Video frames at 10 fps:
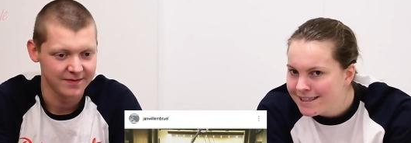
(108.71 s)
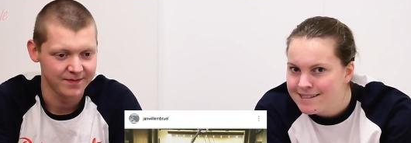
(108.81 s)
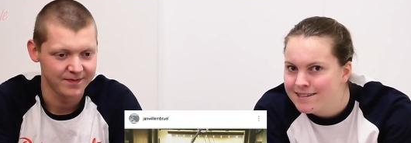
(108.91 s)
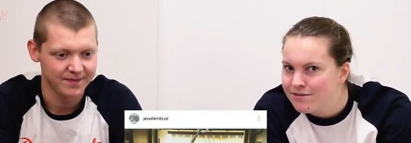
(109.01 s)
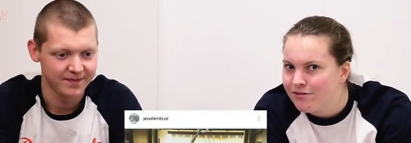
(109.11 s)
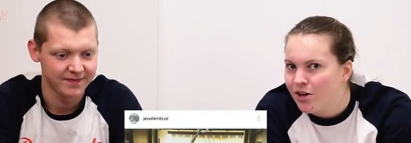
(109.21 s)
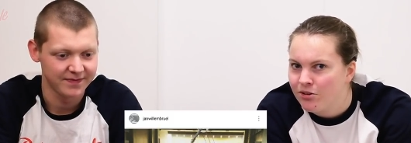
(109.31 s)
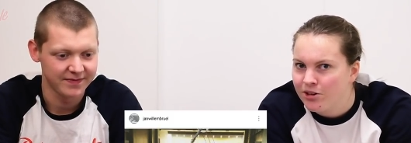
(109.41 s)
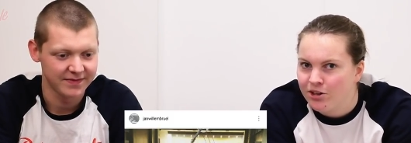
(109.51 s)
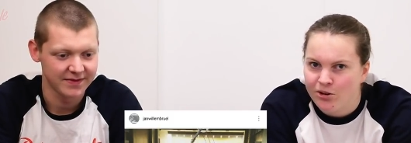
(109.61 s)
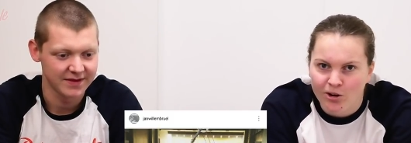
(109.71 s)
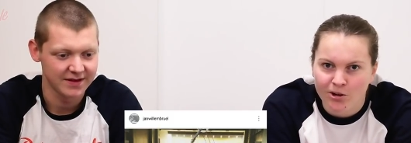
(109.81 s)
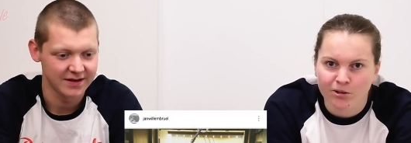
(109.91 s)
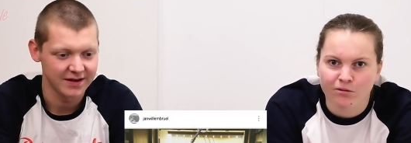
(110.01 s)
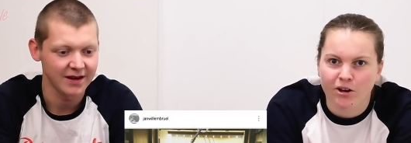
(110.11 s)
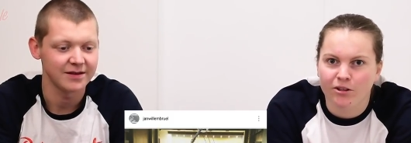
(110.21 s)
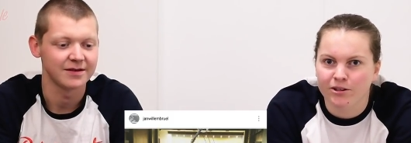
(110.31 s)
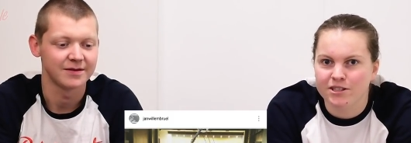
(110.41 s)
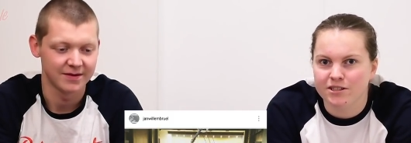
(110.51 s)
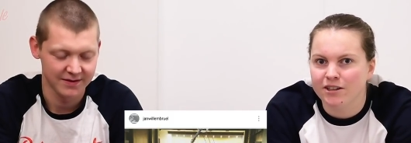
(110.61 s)
Speaker 1: guess it's a father and a daughter or a father yeah. and
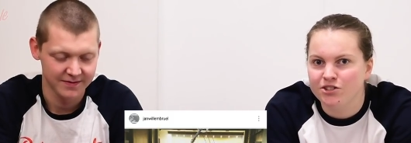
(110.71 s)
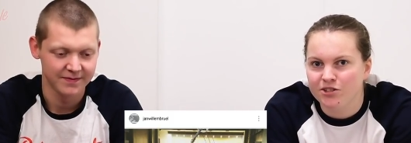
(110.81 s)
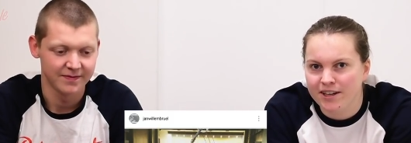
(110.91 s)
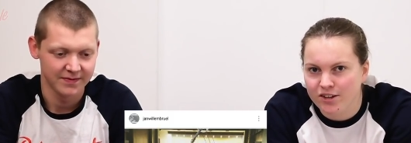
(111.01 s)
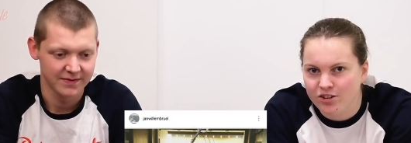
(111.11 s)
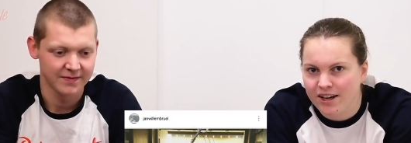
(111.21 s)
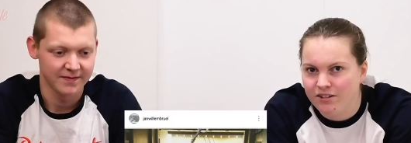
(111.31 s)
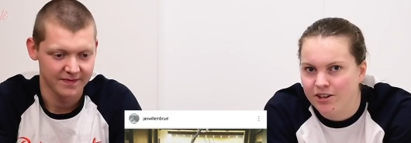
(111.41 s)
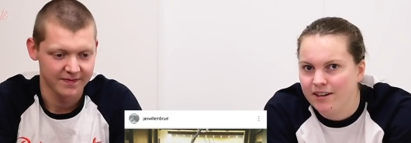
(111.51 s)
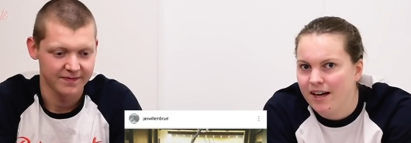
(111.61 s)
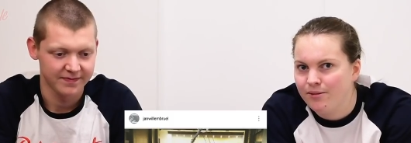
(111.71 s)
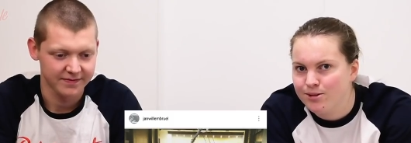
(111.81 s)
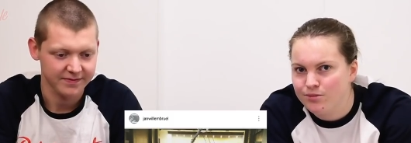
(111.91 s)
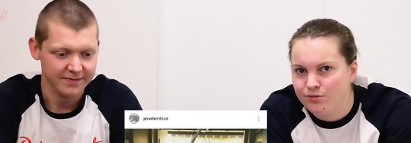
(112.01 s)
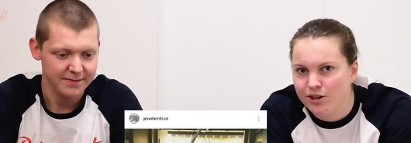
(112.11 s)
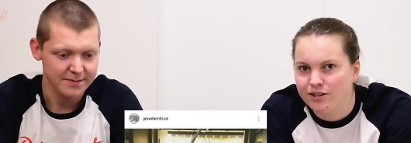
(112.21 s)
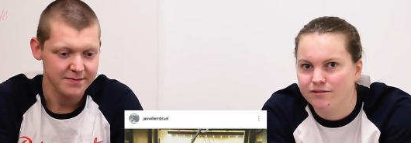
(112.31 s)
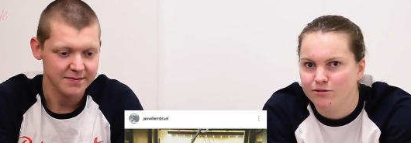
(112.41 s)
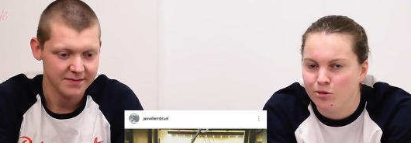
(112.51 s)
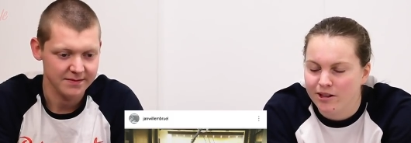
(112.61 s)
a son training together, having some fun,
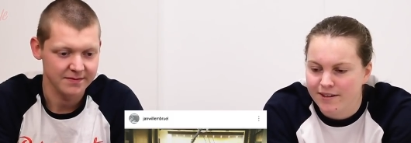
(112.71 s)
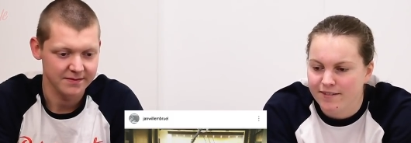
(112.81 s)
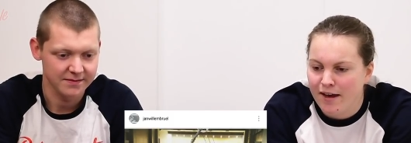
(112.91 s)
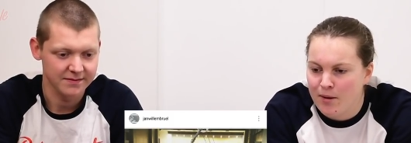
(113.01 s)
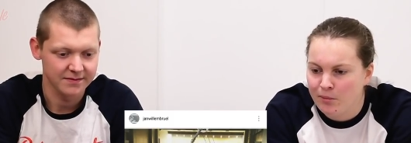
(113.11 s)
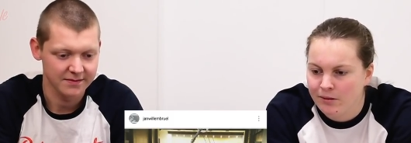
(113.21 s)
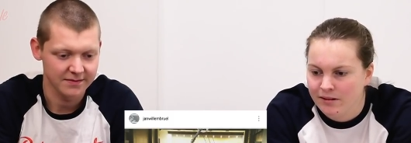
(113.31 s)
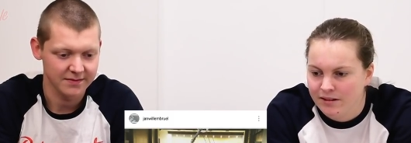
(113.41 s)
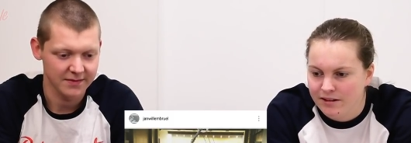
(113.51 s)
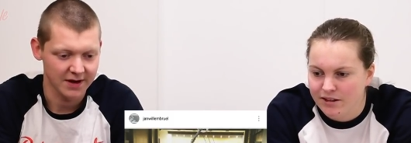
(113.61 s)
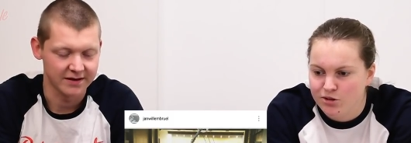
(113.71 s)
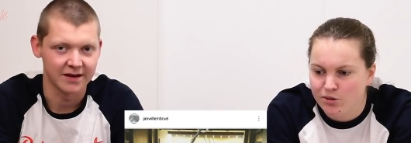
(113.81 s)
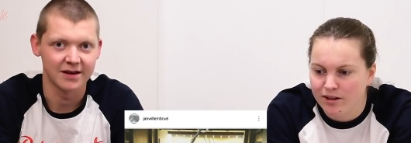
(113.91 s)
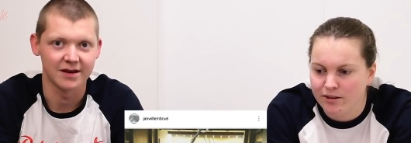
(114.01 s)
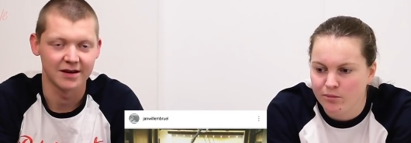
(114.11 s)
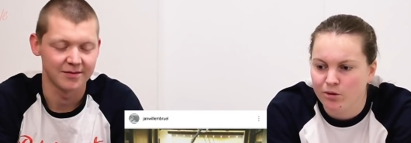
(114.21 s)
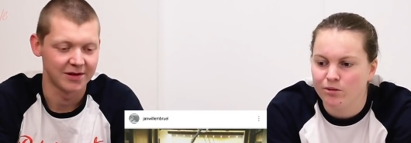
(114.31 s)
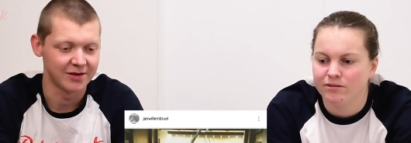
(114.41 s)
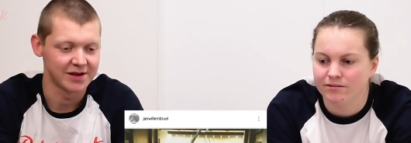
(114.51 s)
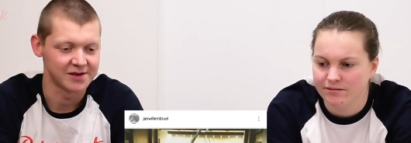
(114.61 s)
quality time. Enjoying I think uh,
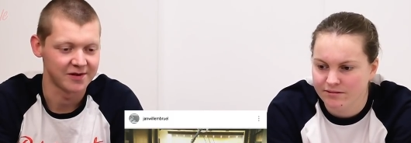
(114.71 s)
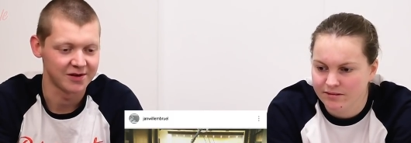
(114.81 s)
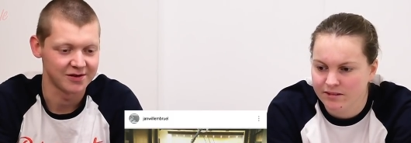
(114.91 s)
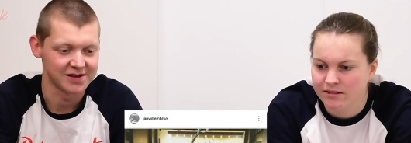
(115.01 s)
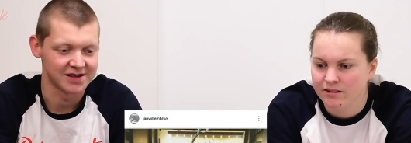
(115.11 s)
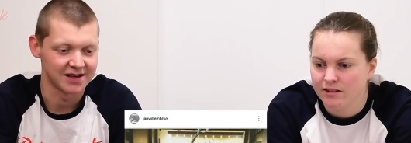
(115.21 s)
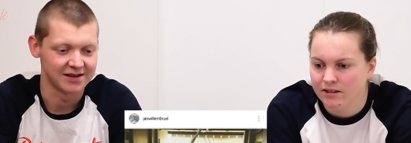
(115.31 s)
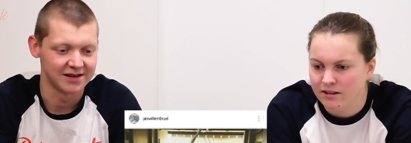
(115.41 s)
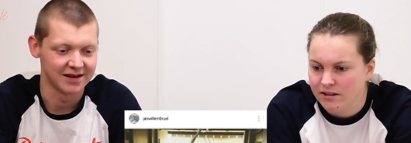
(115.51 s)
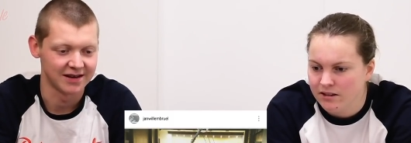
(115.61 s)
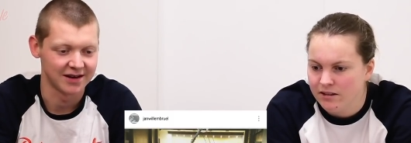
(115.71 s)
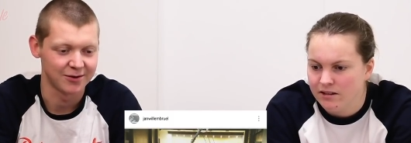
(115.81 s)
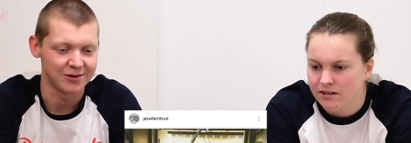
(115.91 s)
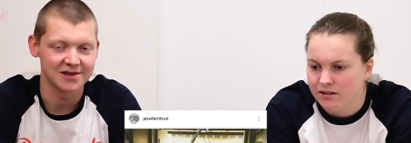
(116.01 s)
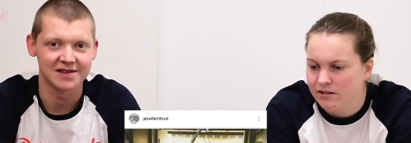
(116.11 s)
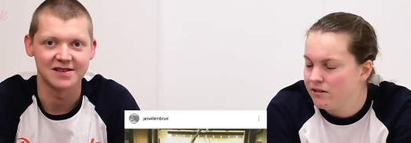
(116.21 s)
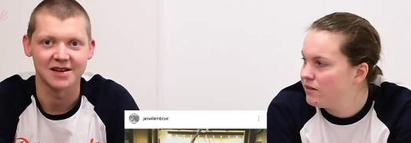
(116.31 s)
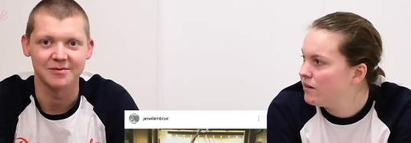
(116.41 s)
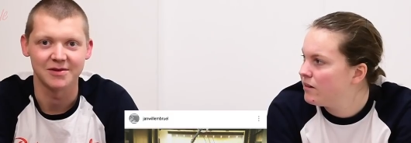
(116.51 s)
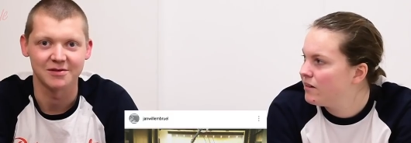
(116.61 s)
below
Speaker 2: this photo it said uh, quality
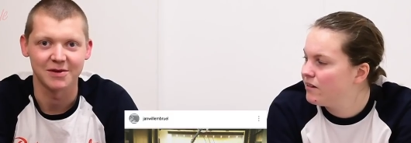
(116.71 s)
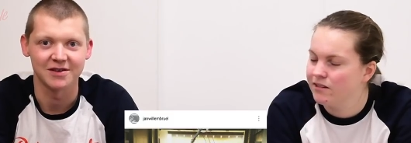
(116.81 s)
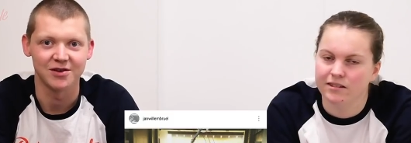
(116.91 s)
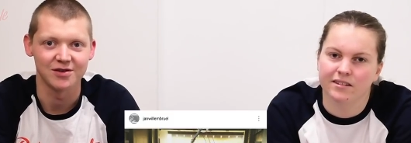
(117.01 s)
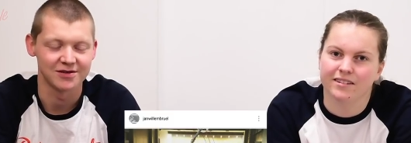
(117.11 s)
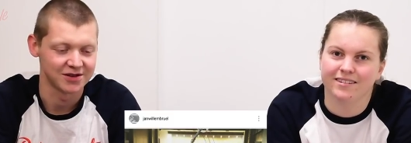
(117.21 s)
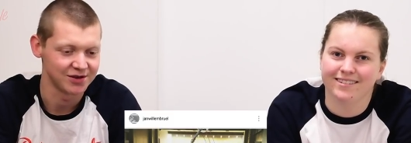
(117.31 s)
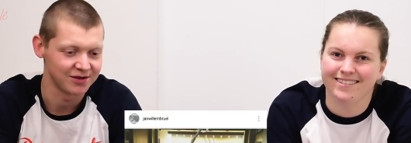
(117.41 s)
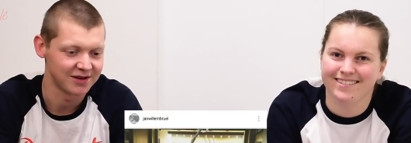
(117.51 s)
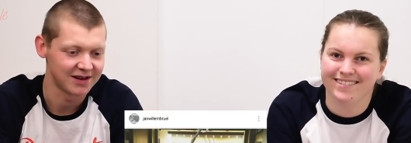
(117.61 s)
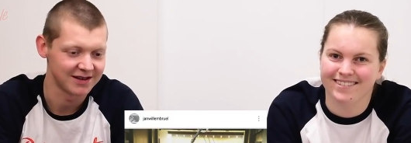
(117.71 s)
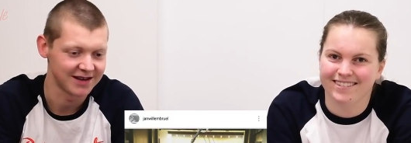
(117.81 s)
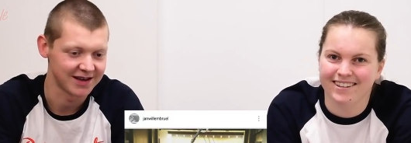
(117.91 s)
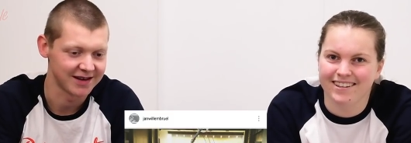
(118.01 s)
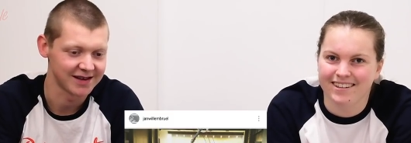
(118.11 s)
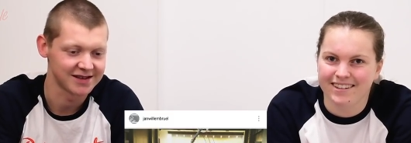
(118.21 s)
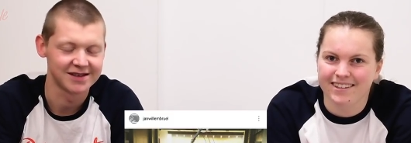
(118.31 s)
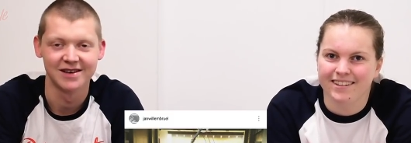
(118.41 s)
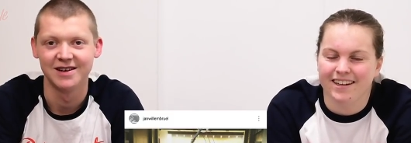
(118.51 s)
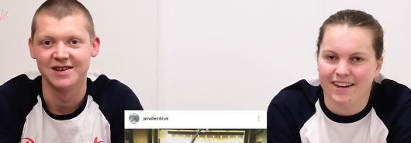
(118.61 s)
time with my daughter. So uh, yeah, that's.
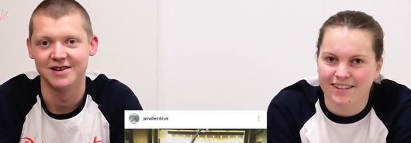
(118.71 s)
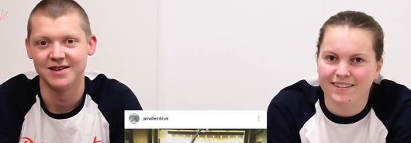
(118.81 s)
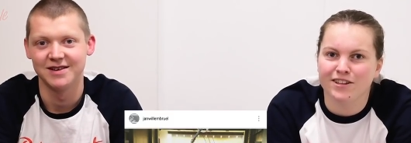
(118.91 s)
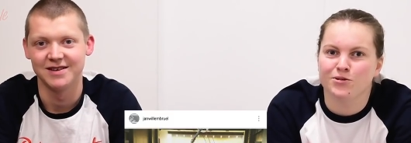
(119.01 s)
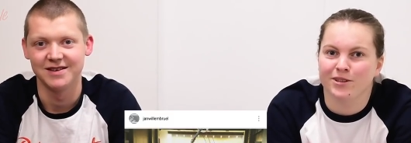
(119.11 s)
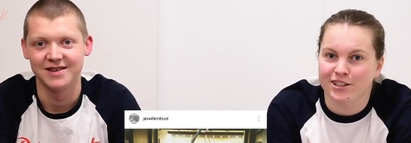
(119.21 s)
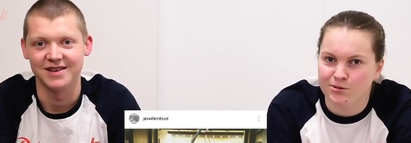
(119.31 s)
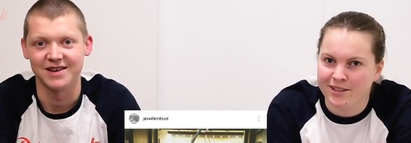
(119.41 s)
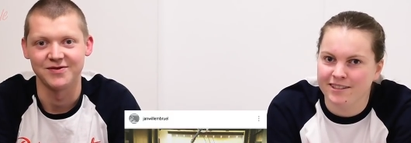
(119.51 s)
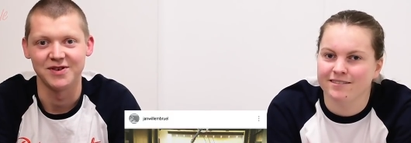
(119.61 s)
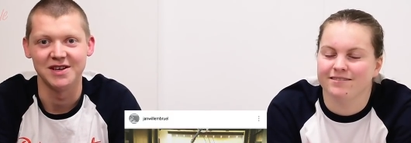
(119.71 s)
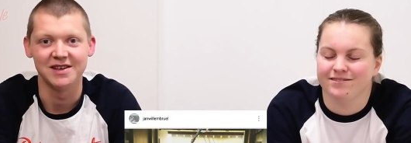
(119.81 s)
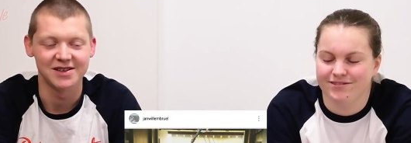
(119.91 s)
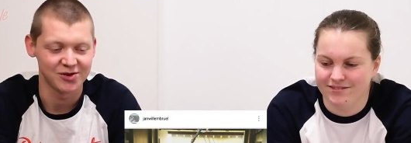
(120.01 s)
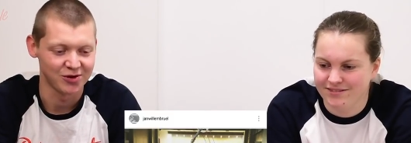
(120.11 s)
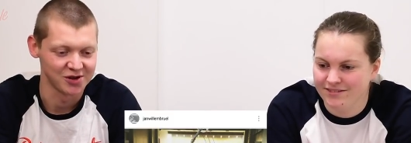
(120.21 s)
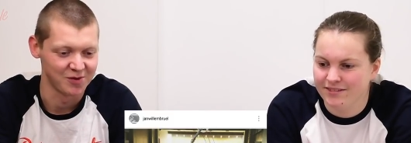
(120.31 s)
Speaker 1: I think that's really sweet. Yeah,
Speaker 2: he scores